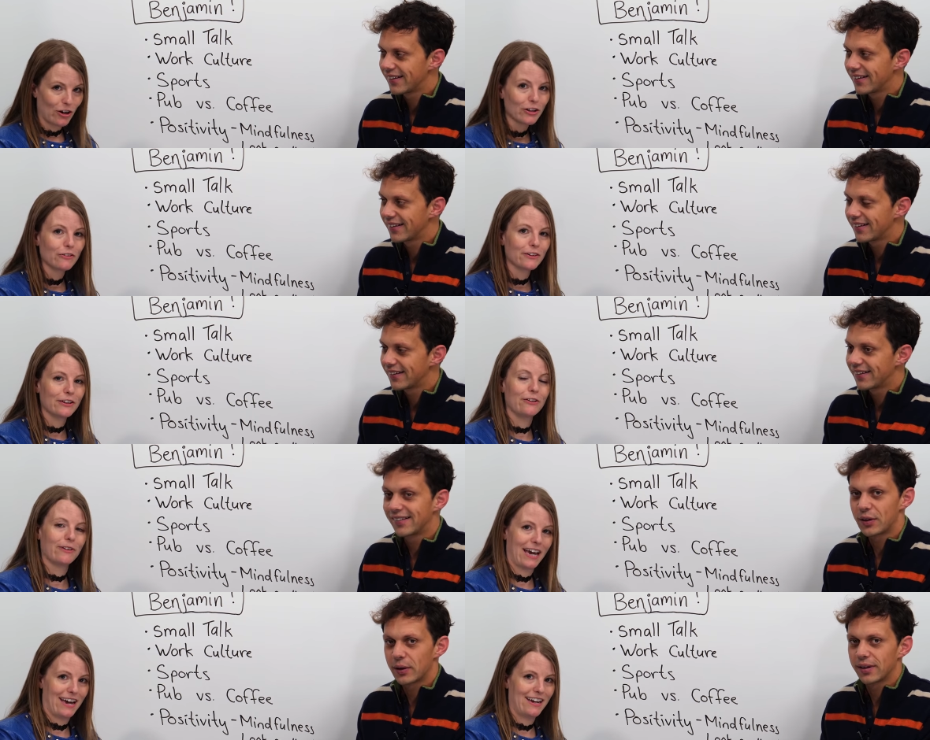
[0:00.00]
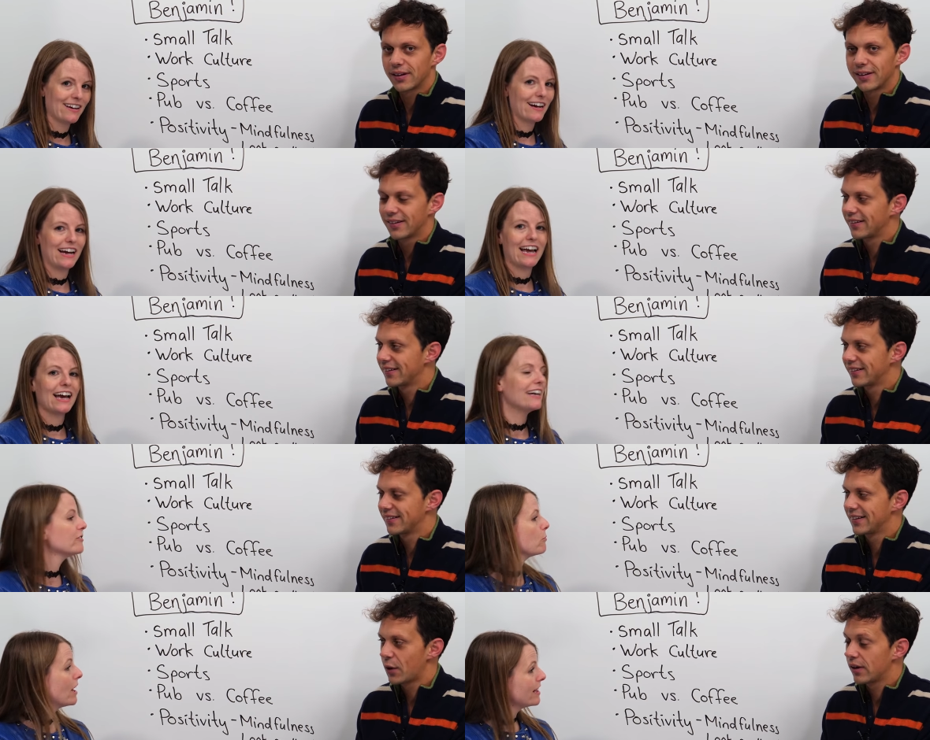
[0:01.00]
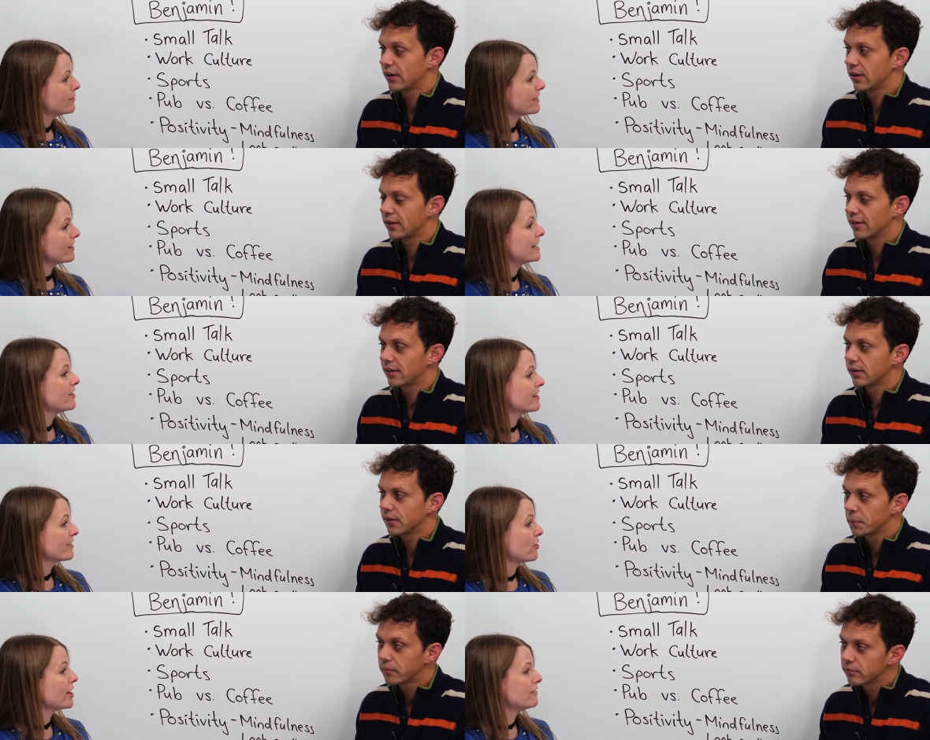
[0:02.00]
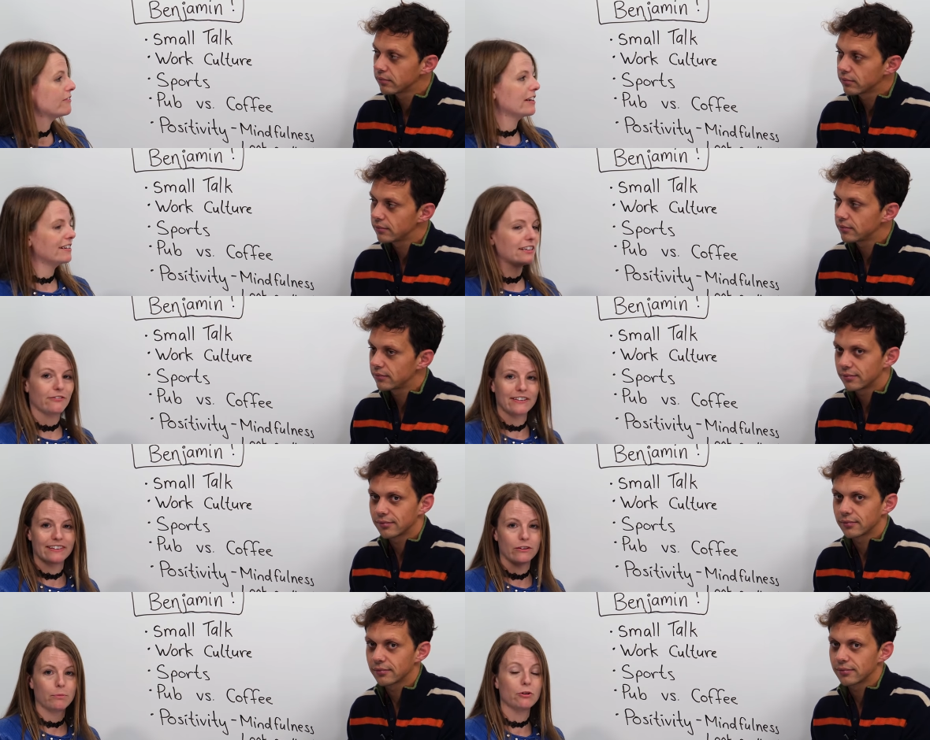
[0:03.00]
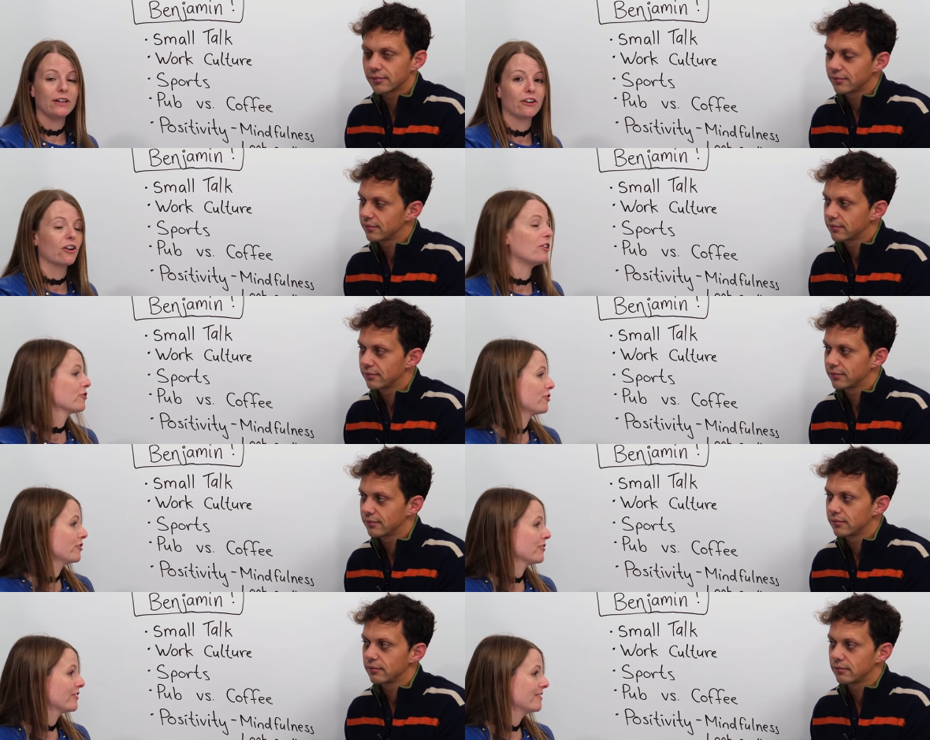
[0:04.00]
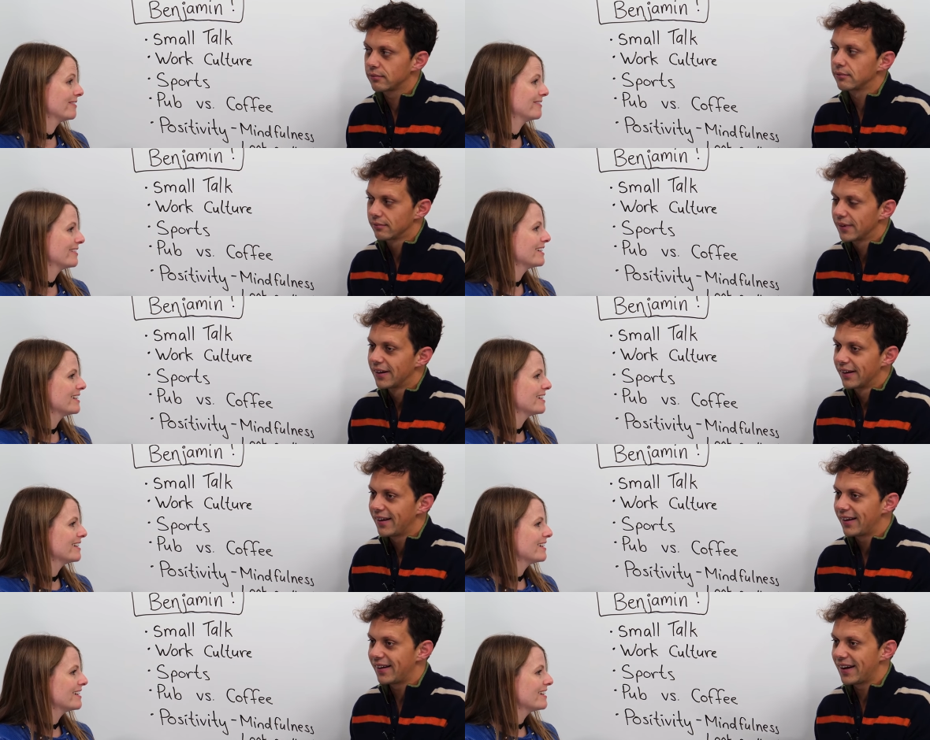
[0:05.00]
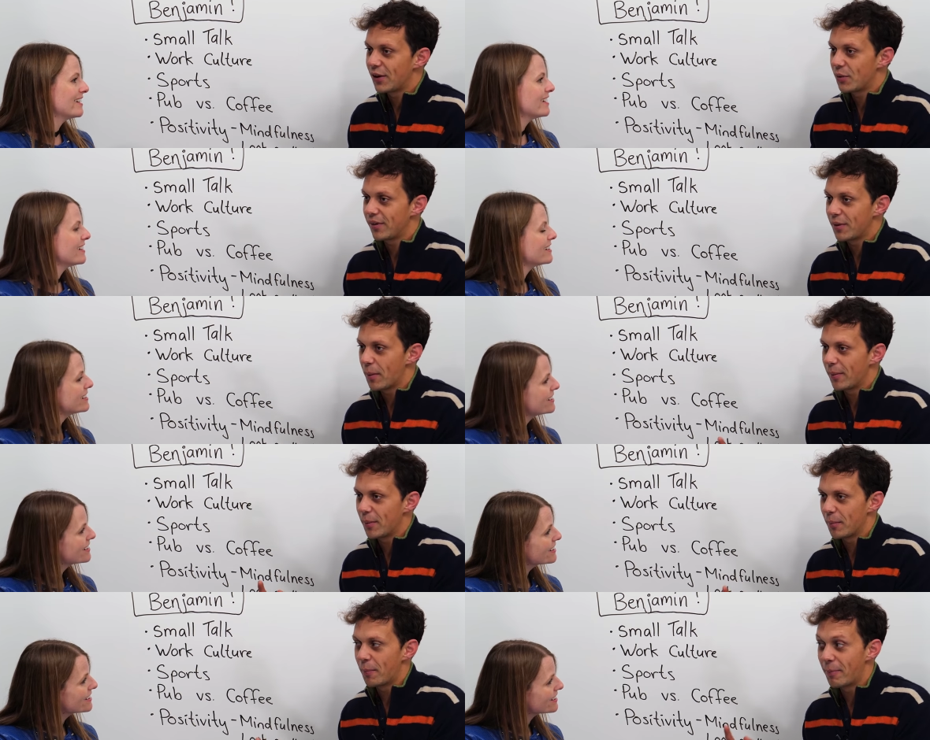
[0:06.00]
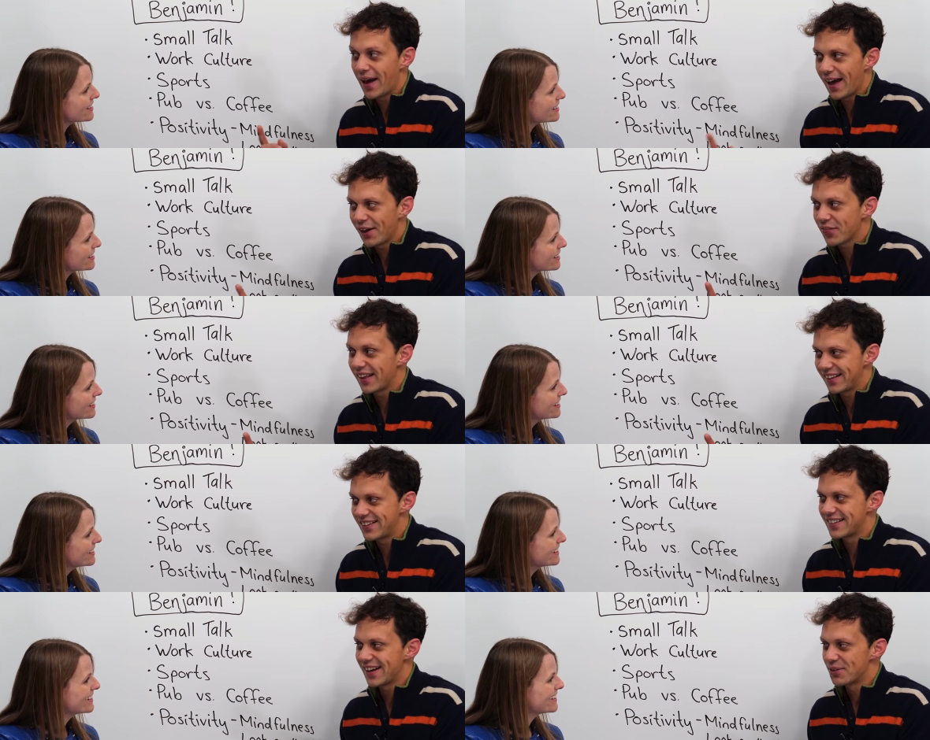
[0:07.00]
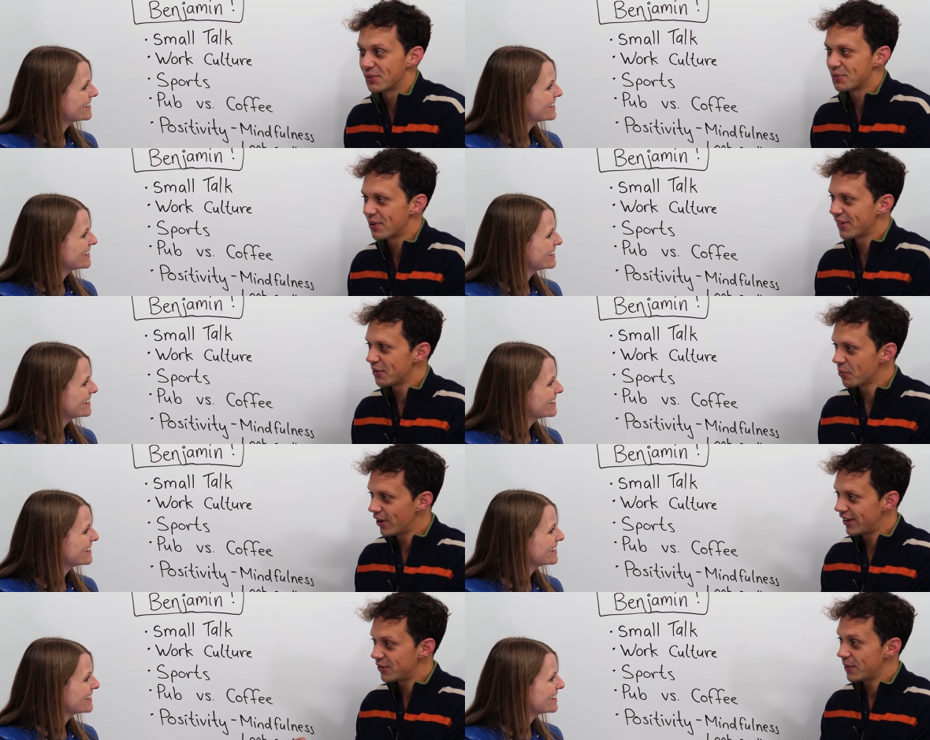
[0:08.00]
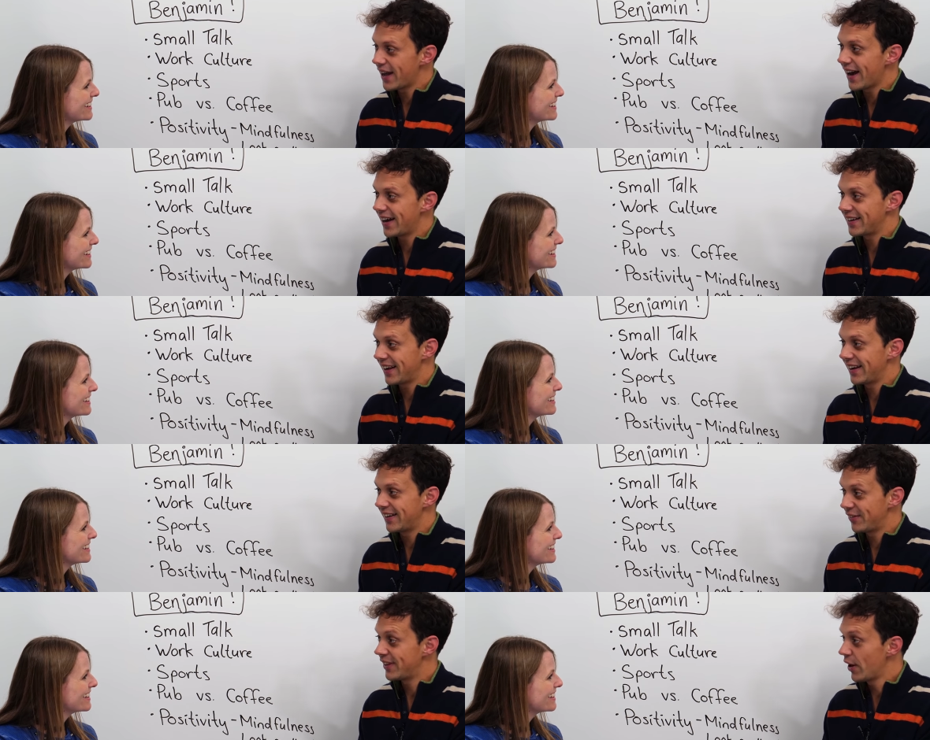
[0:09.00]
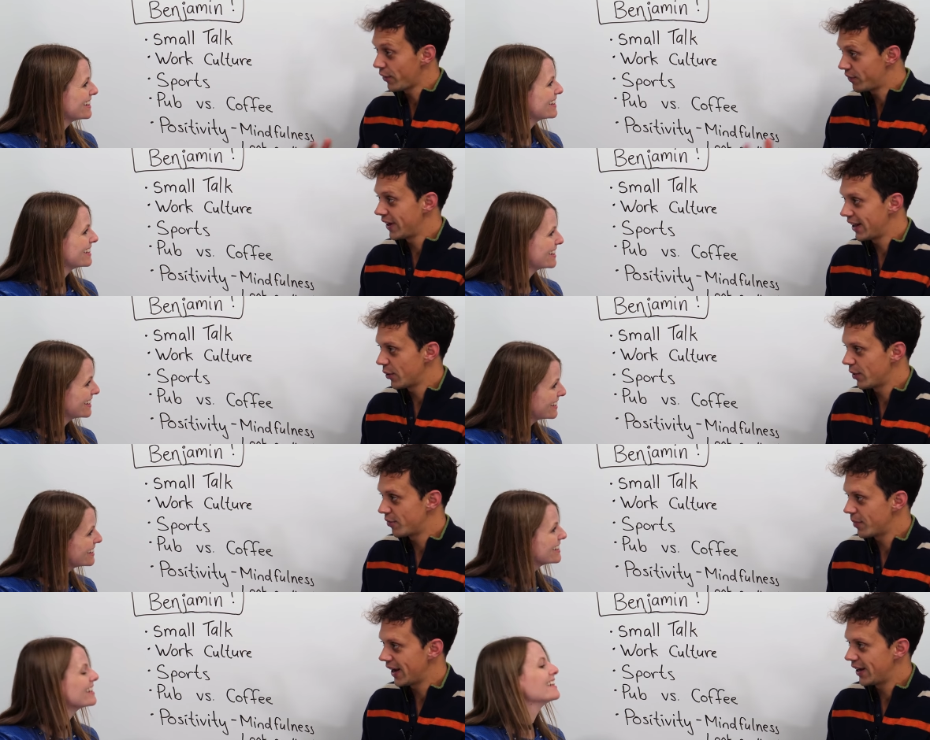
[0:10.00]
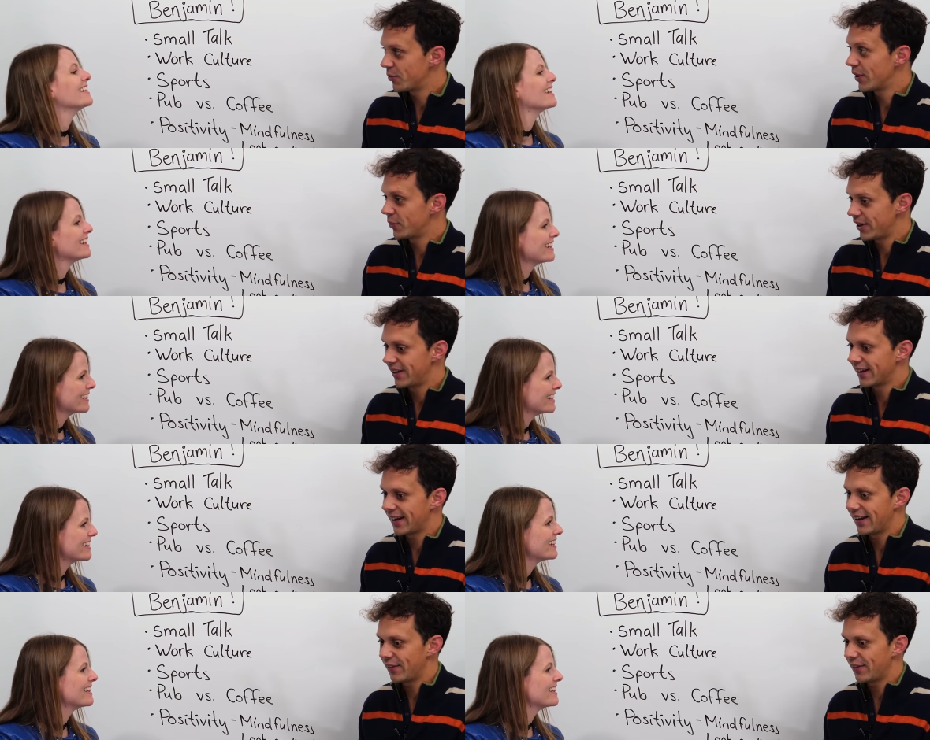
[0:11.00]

Speaker 1: all over the U K. And while I was there, I noticed a lot of differences between our cultures.
Speaker 2: Now, Bath, as you said, was one of the words we had in the other video we've made where we were looking